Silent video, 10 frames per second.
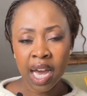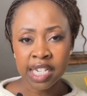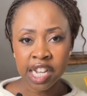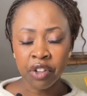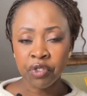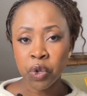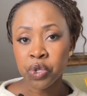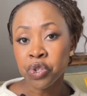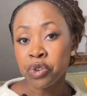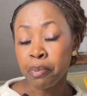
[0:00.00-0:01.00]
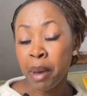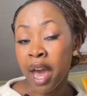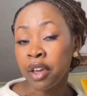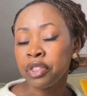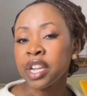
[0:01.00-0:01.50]
Delvaux's new
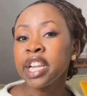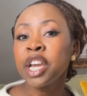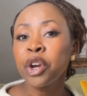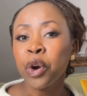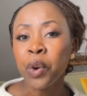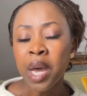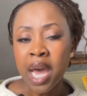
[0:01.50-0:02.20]
bag, the Lingo.